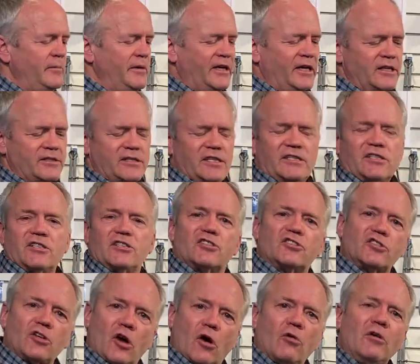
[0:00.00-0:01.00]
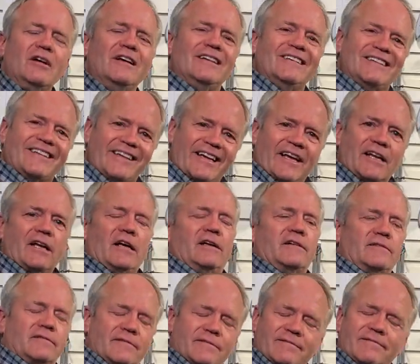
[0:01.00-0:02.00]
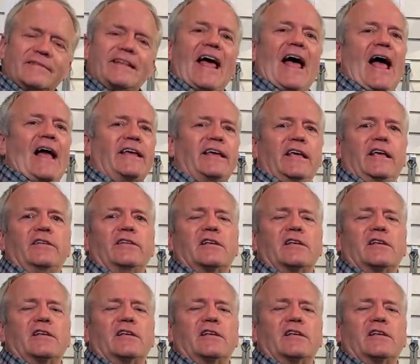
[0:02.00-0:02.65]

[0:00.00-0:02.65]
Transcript: because this is so kind of tacky.